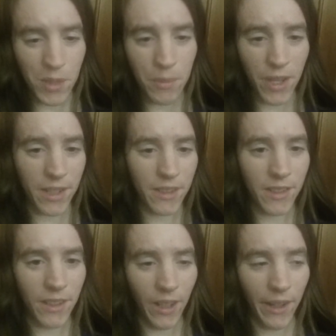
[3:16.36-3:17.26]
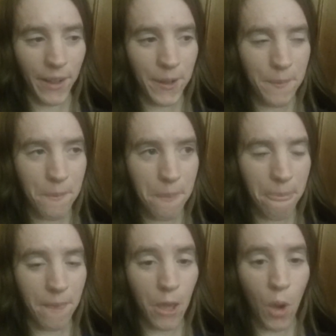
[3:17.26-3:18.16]
But
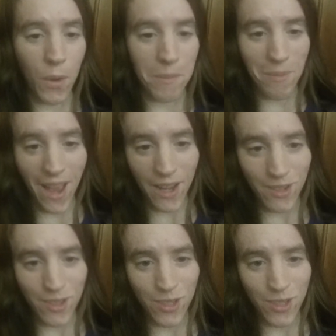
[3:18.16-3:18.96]
going back